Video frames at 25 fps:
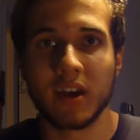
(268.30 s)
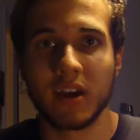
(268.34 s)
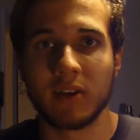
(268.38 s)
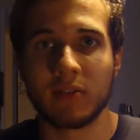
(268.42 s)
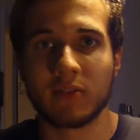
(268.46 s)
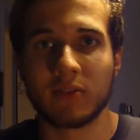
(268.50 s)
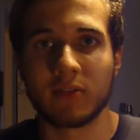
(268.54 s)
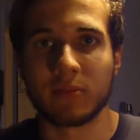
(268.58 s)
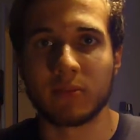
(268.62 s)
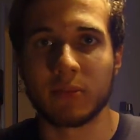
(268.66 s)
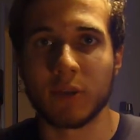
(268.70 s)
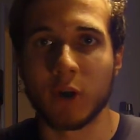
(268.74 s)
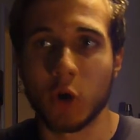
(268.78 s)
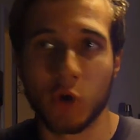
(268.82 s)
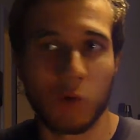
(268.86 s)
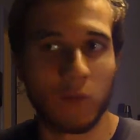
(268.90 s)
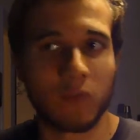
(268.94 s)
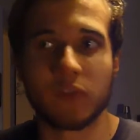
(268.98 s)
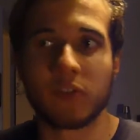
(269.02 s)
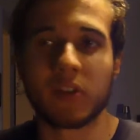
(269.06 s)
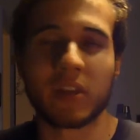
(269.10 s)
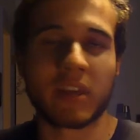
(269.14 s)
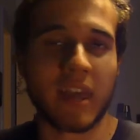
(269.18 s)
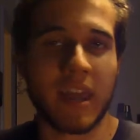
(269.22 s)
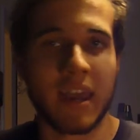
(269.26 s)
from the
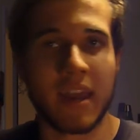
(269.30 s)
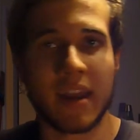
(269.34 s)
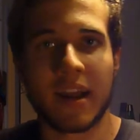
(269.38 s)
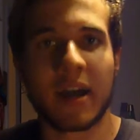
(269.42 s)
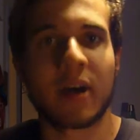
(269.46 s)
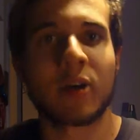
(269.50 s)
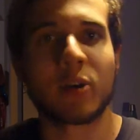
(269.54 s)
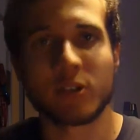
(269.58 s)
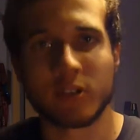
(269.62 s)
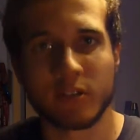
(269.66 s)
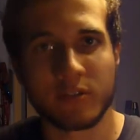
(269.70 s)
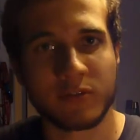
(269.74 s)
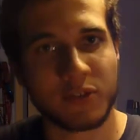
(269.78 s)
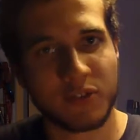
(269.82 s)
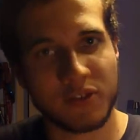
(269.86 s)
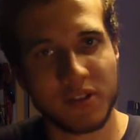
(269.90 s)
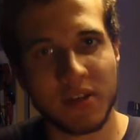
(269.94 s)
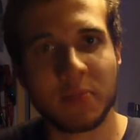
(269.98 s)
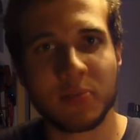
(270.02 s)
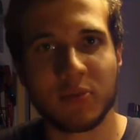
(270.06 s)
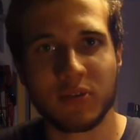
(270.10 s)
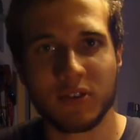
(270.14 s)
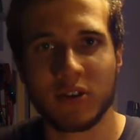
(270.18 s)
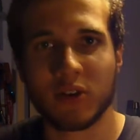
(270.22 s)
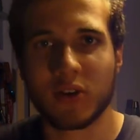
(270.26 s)
hopefully eight hours of
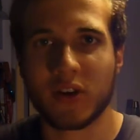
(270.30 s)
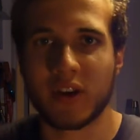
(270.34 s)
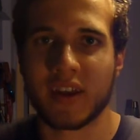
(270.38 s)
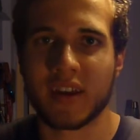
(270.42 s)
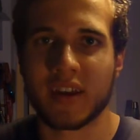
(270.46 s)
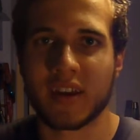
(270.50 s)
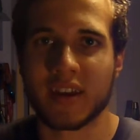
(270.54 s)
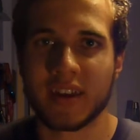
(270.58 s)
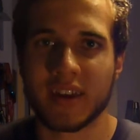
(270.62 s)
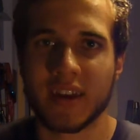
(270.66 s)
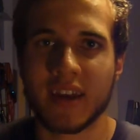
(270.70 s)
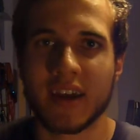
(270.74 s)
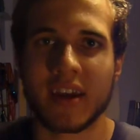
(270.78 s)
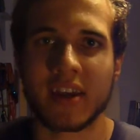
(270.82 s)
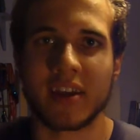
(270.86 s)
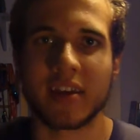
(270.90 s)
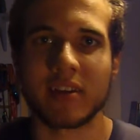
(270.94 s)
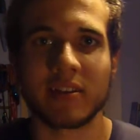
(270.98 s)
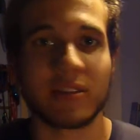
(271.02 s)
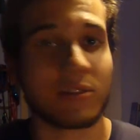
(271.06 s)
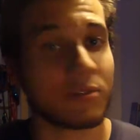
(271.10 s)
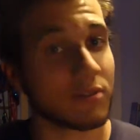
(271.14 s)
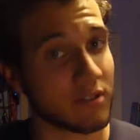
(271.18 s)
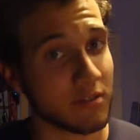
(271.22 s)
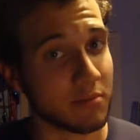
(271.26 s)
sleep we're all getting at night,
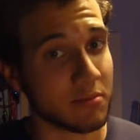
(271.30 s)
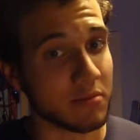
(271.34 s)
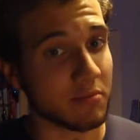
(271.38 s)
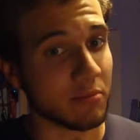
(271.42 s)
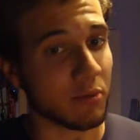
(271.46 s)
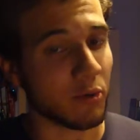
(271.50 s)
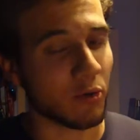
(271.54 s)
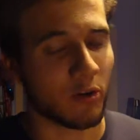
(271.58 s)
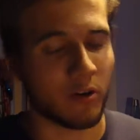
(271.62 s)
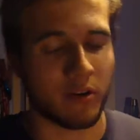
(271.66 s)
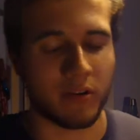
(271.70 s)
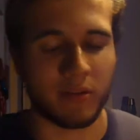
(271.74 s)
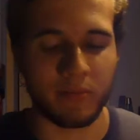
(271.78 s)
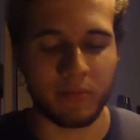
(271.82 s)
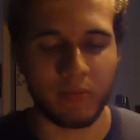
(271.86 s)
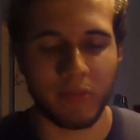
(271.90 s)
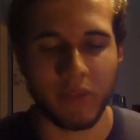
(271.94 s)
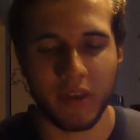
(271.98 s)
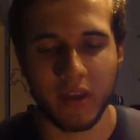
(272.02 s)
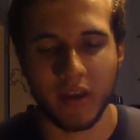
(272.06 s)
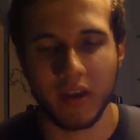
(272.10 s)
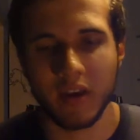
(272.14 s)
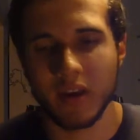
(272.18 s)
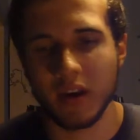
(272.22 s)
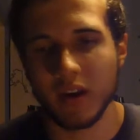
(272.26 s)
because sleep's important.
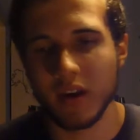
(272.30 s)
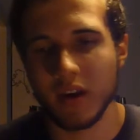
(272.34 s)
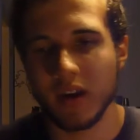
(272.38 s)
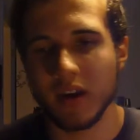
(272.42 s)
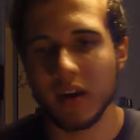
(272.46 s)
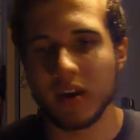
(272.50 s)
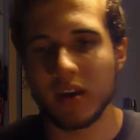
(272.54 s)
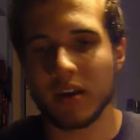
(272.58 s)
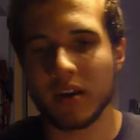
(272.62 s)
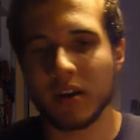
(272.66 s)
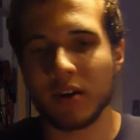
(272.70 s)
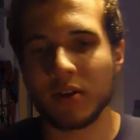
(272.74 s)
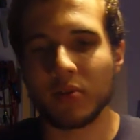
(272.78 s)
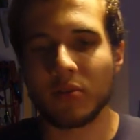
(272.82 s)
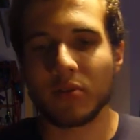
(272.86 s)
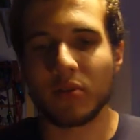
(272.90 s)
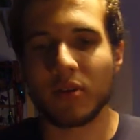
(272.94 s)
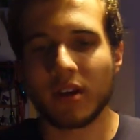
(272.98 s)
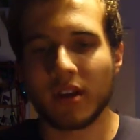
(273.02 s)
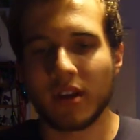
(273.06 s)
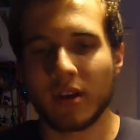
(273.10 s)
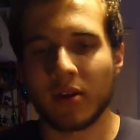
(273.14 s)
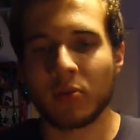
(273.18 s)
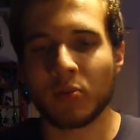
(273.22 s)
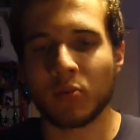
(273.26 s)
You know,
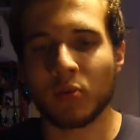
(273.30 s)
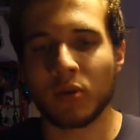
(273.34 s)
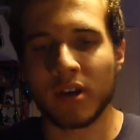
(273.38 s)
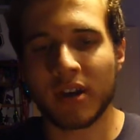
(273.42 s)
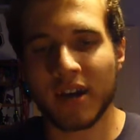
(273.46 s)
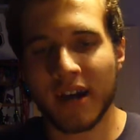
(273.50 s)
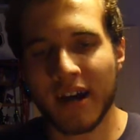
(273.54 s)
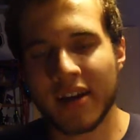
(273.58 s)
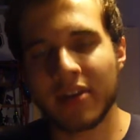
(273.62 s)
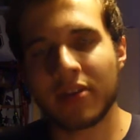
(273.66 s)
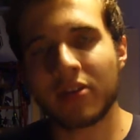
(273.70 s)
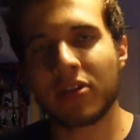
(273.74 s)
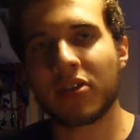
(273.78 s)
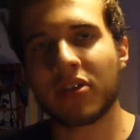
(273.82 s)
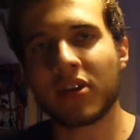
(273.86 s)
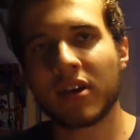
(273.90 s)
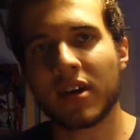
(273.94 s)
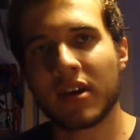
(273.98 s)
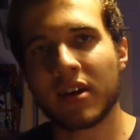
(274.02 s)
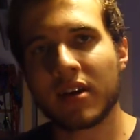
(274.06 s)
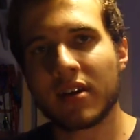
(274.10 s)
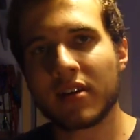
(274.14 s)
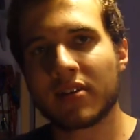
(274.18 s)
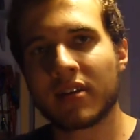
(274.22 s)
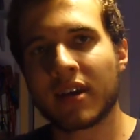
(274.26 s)
we kind of
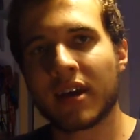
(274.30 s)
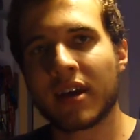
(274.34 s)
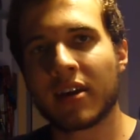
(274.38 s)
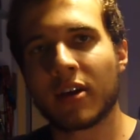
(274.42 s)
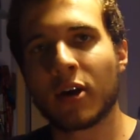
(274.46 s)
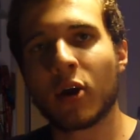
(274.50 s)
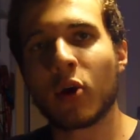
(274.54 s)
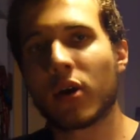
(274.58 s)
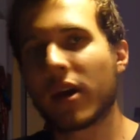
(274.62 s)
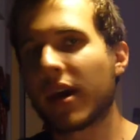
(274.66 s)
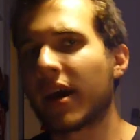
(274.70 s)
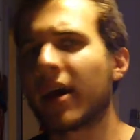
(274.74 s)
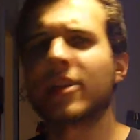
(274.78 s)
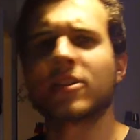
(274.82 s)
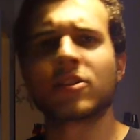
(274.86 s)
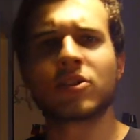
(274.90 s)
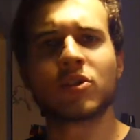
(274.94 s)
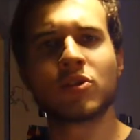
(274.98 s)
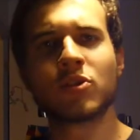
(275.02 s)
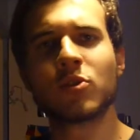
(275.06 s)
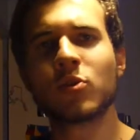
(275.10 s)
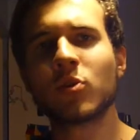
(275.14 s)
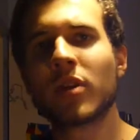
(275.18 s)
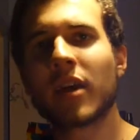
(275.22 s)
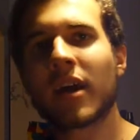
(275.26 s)
think that, oh yeah, it's a
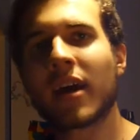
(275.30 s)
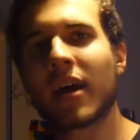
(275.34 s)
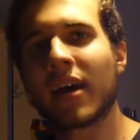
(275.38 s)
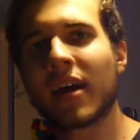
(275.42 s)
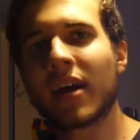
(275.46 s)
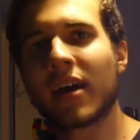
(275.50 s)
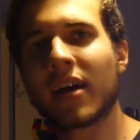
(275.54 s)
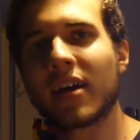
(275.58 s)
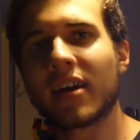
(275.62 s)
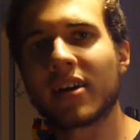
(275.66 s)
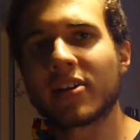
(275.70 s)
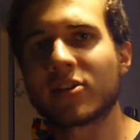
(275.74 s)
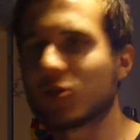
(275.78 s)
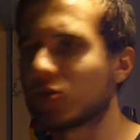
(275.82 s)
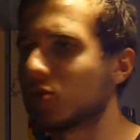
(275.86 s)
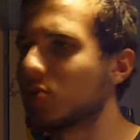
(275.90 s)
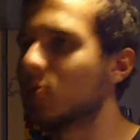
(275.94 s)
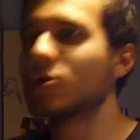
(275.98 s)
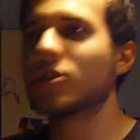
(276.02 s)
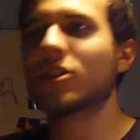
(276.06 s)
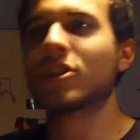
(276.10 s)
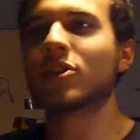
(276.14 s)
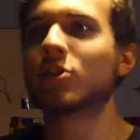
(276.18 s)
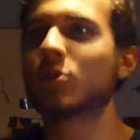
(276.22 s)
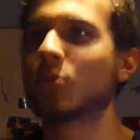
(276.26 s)
new day, it's a new
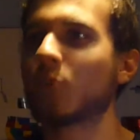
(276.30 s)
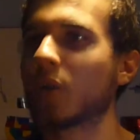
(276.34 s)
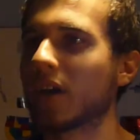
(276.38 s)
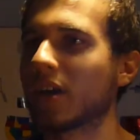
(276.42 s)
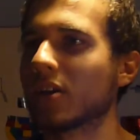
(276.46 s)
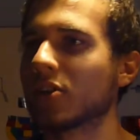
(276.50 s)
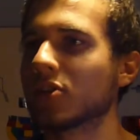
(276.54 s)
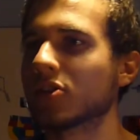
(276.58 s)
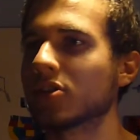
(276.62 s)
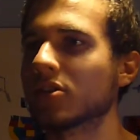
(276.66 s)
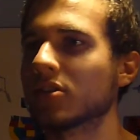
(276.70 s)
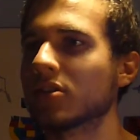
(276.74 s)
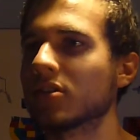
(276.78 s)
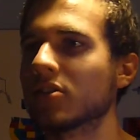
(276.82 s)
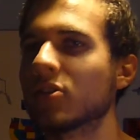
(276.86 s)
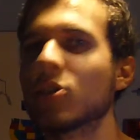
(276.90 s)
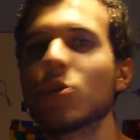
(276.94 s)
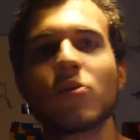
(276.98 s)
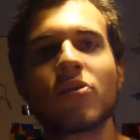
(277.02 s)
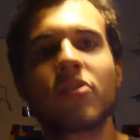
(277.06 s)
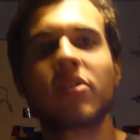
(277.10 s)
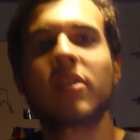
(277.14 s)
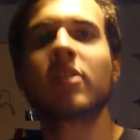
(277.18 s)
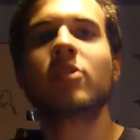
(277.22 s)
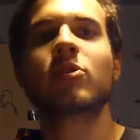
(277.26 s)
situation, new
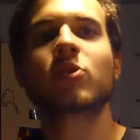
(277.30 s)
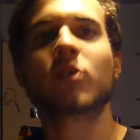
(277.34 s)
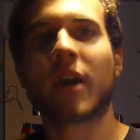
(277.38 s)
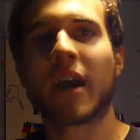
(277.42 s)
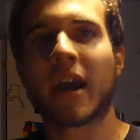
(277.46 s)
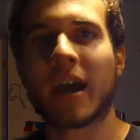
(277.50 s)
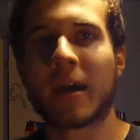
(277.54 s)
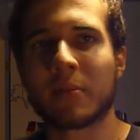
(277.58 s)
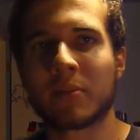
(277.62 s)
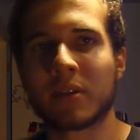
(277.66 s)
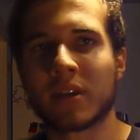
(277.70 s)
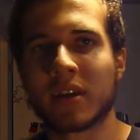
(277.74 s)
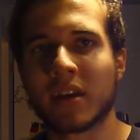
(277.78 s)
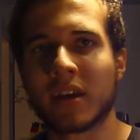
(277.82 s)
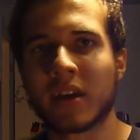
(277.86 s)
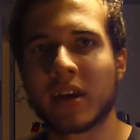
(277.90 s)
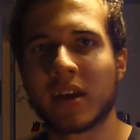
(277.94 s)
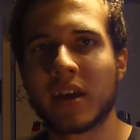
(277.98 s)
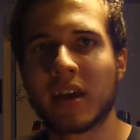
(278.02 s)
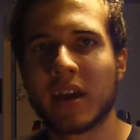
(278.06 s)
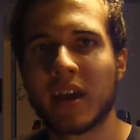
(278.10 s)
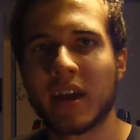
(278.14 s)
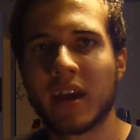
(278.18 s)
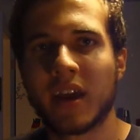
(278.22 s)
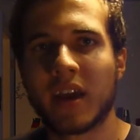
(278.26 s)
things are happening,
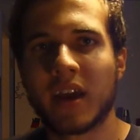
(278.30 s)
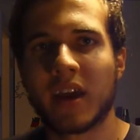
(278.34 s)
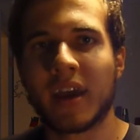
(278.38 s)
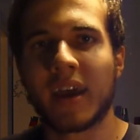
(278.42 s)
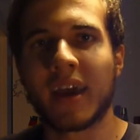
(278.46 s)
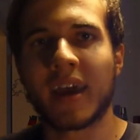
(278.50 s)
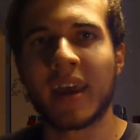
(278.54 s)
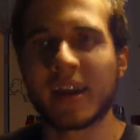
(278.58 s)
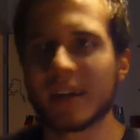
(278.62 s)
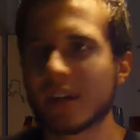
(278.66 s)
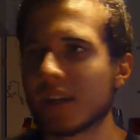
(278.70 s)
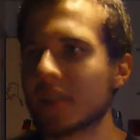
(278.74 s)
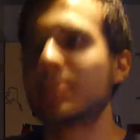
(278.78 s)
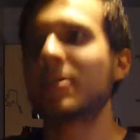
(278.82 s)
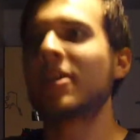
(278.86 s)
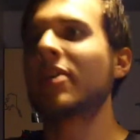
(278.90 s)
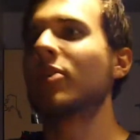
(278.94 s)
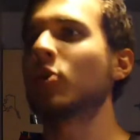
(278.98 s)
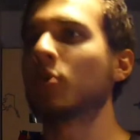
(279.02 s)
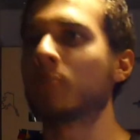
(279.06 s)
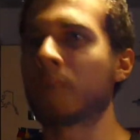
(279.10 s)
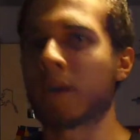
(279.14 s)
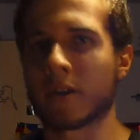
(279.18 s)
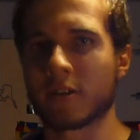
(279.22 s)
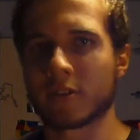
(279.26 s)
and I'm going to be a
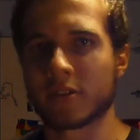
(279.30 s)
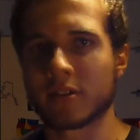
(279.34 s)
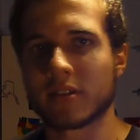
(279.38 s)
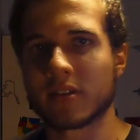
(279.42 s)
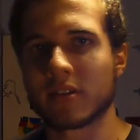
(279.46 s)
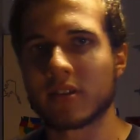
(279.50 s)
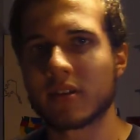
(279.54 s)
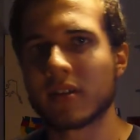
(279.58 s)
new person.